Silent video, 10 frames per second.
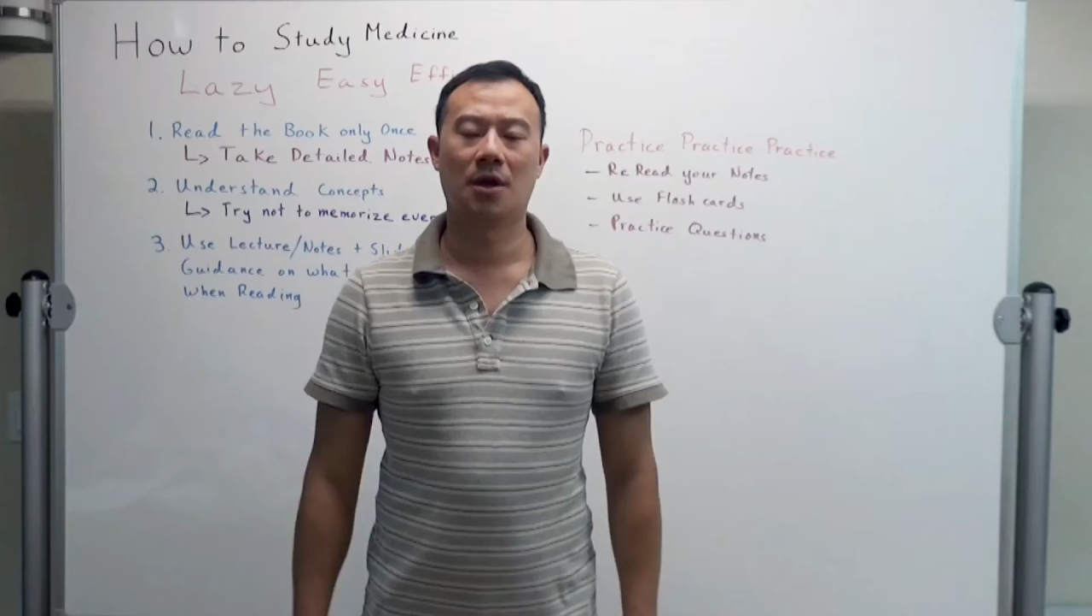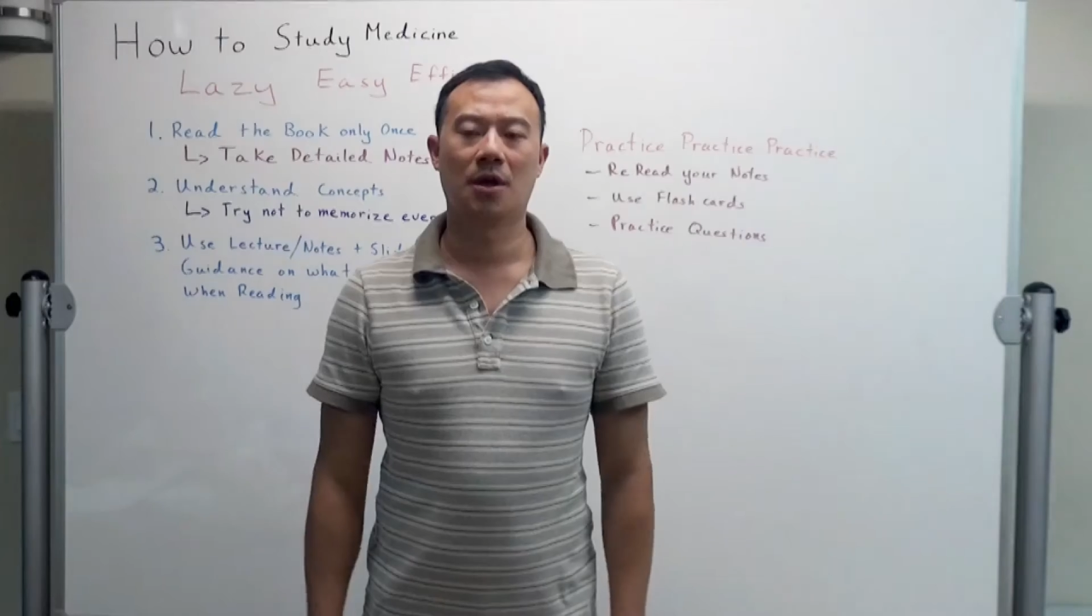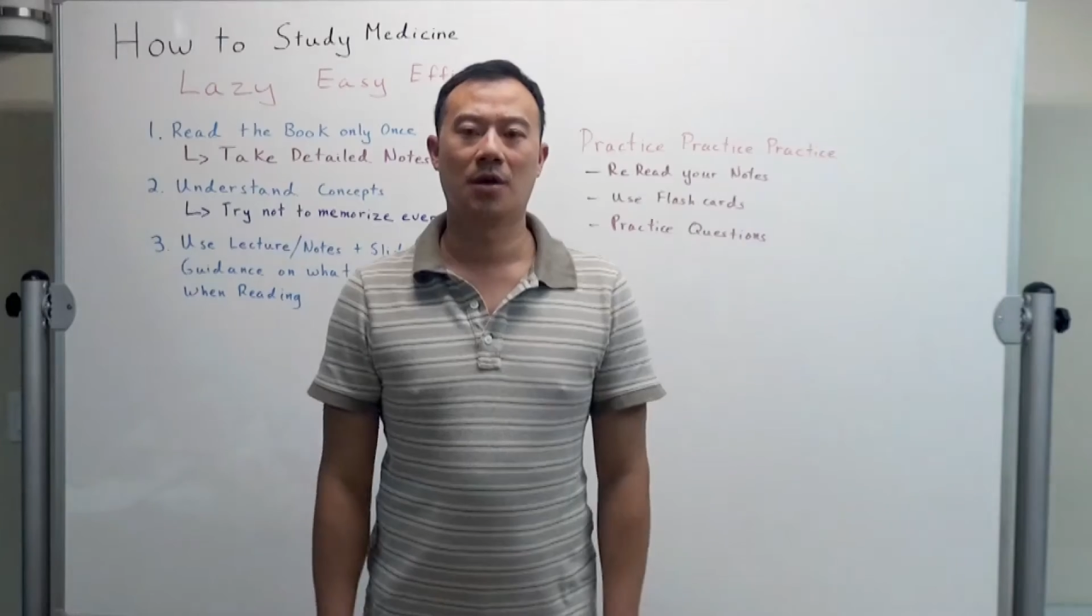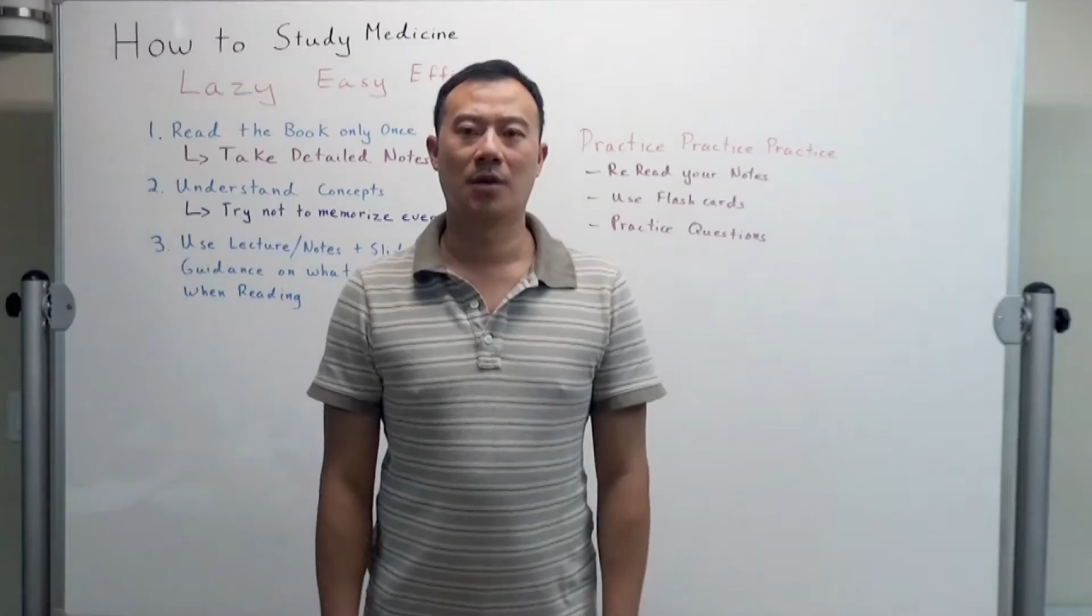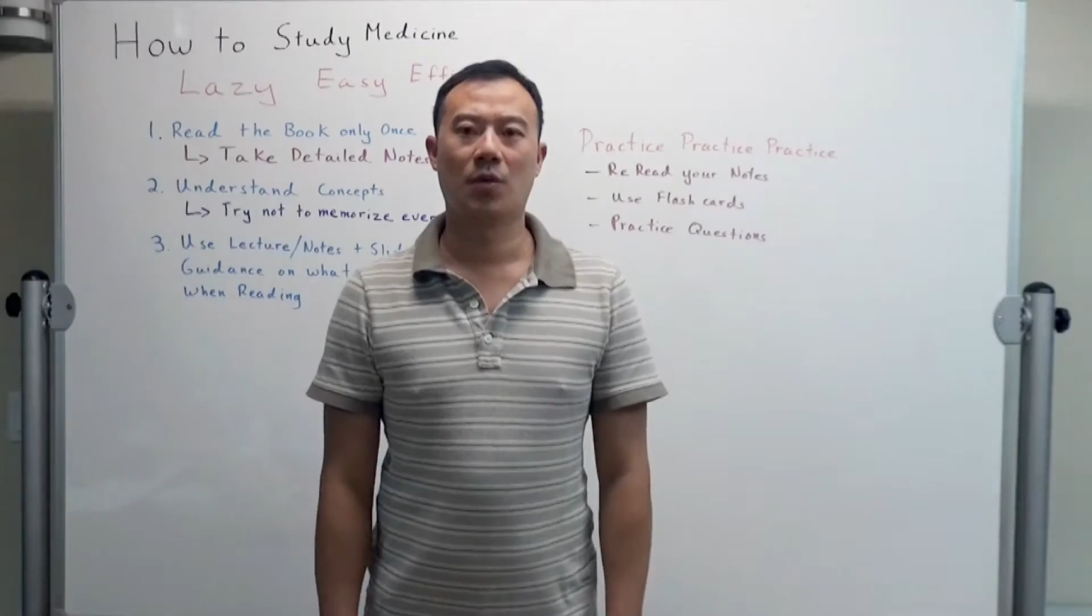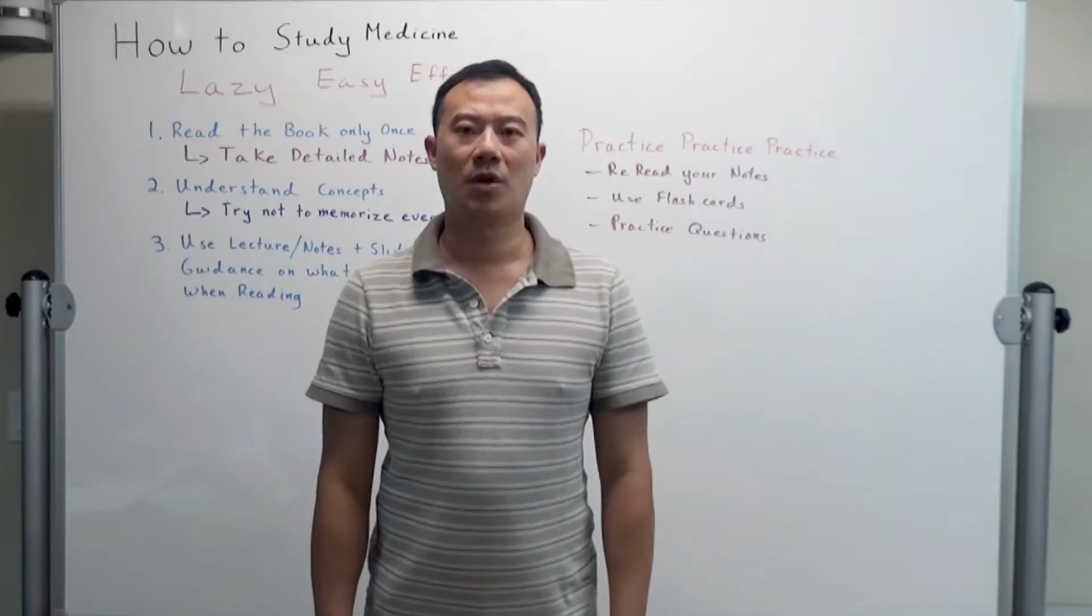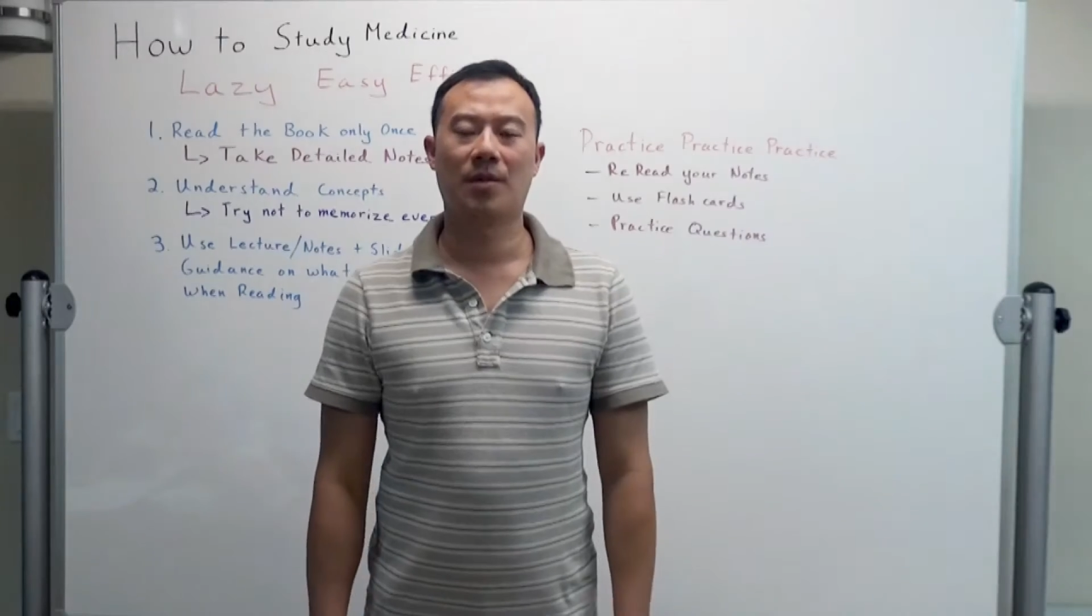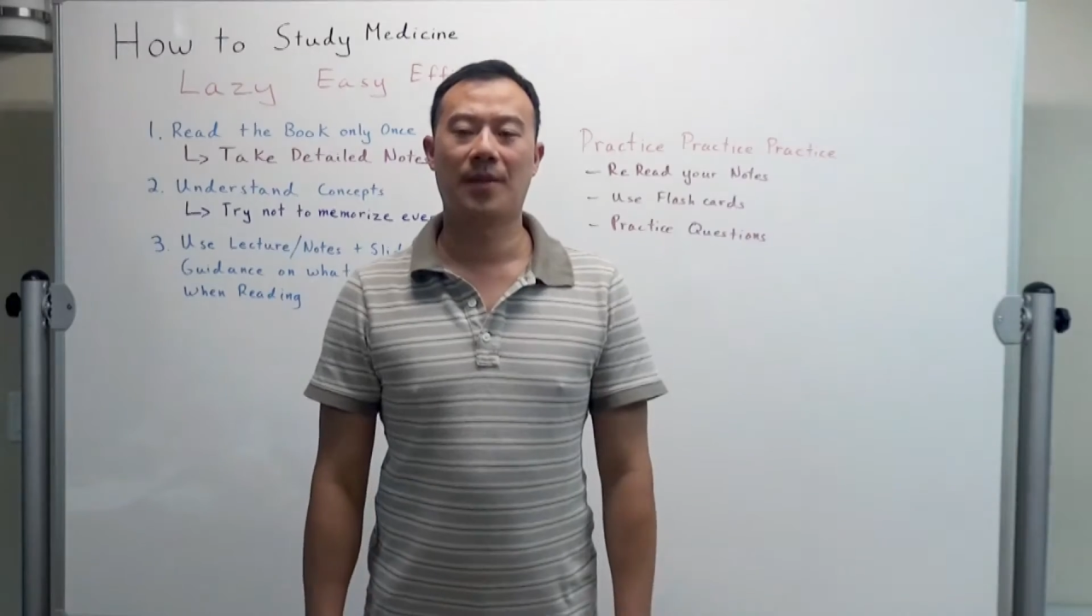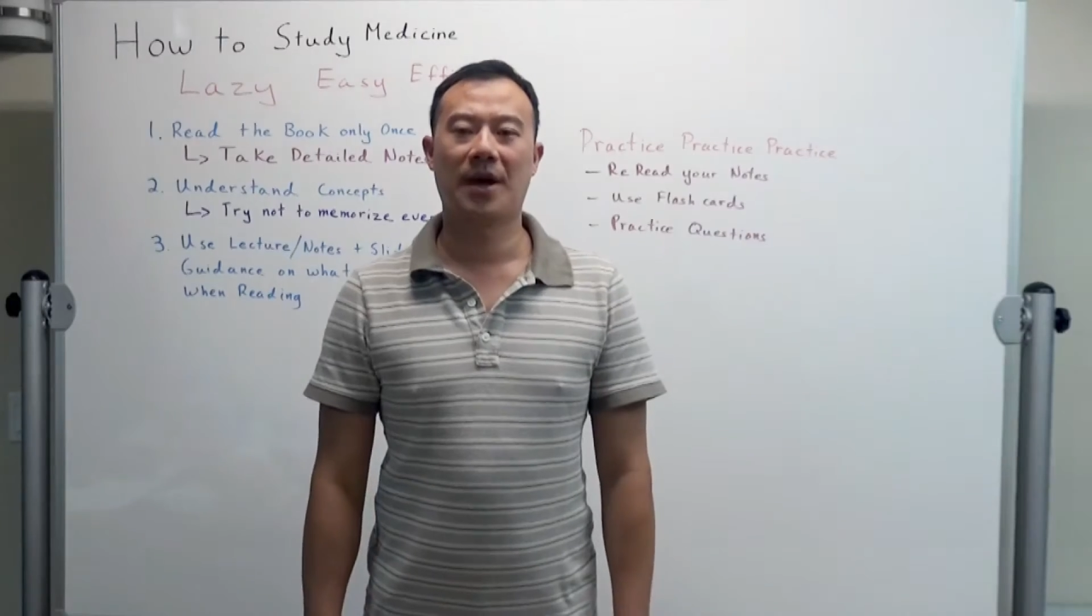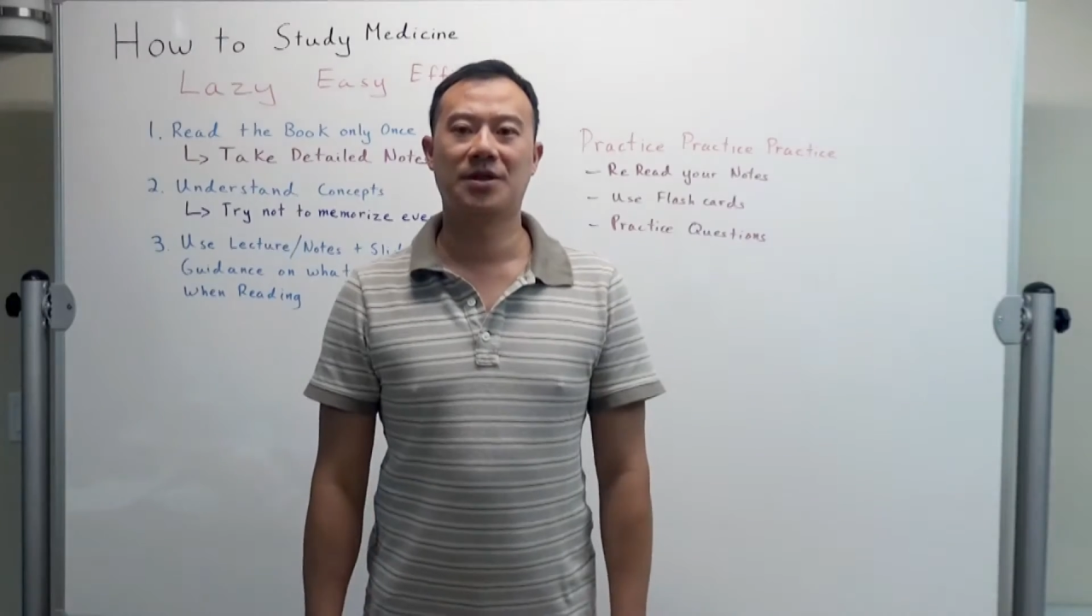Hello and
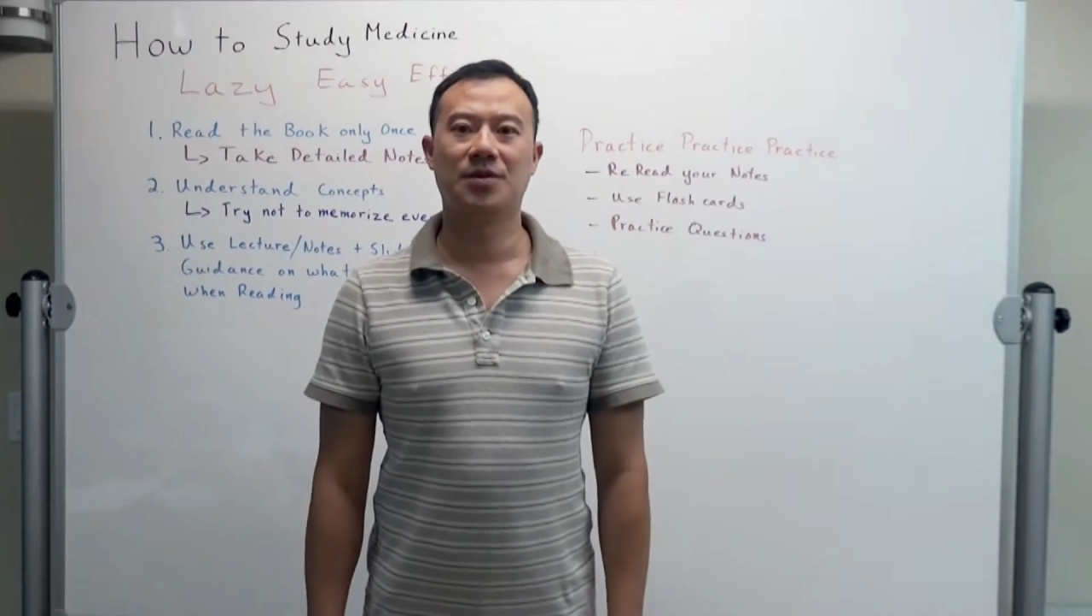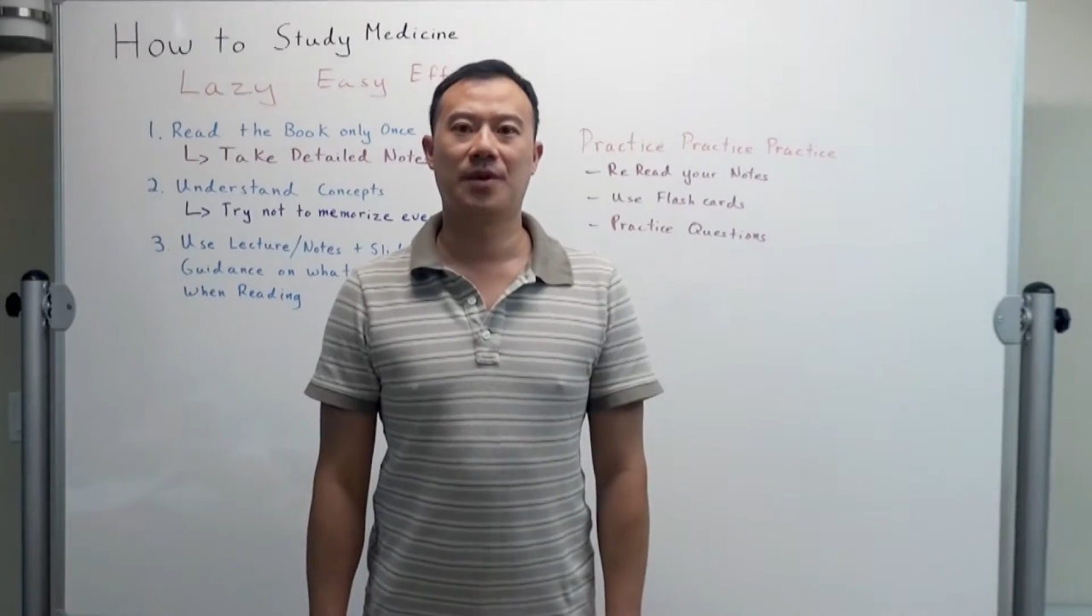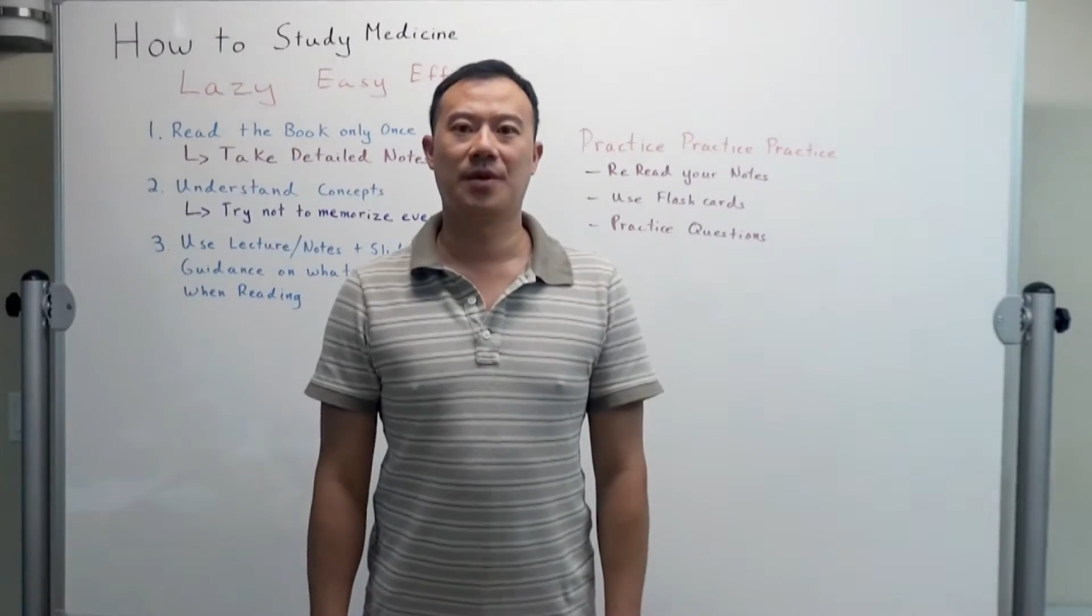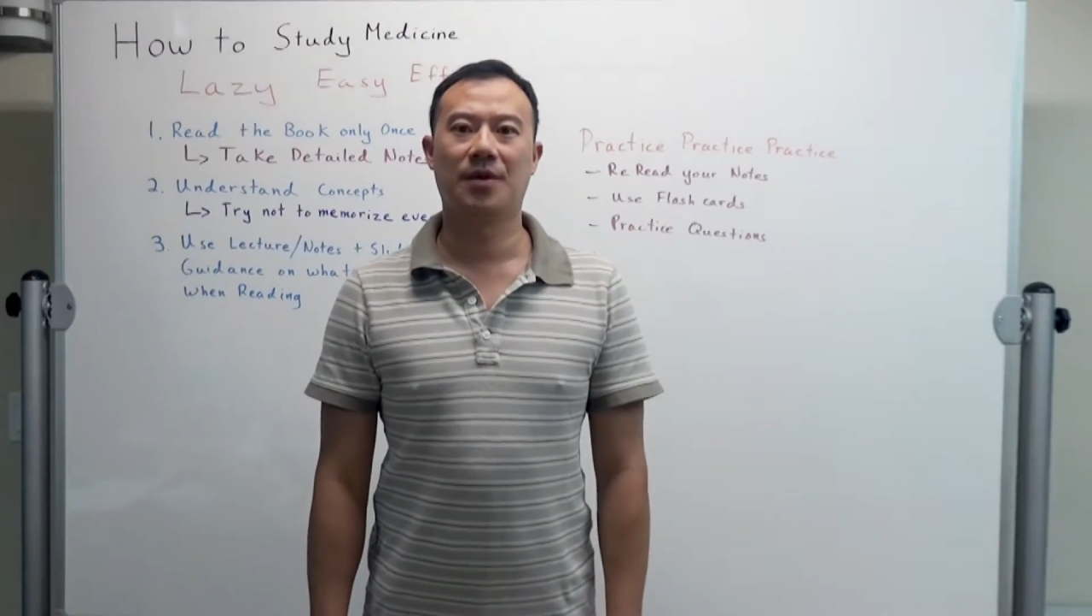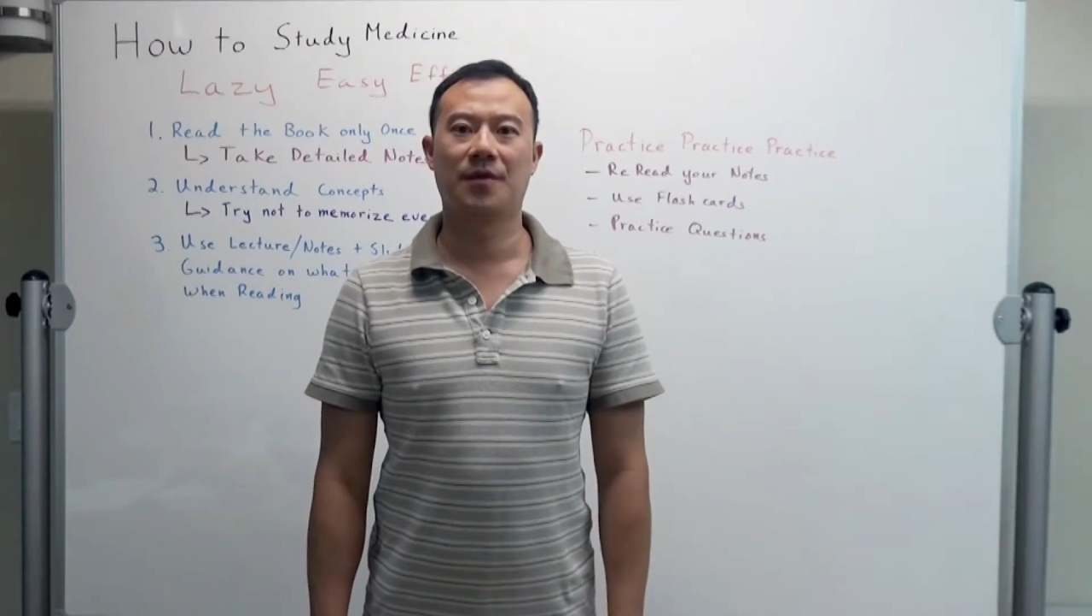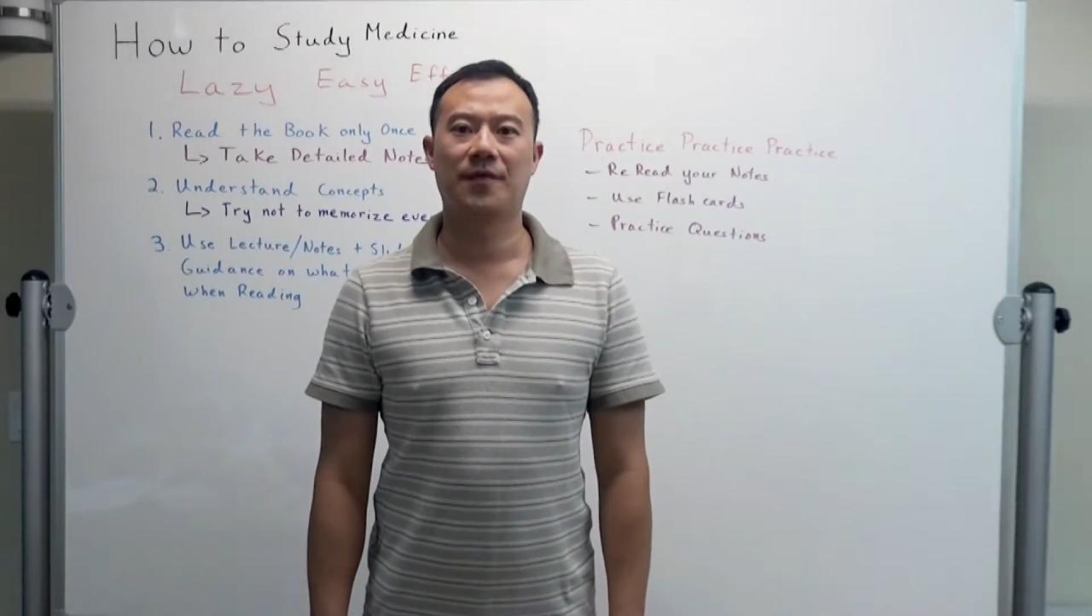welcome back to another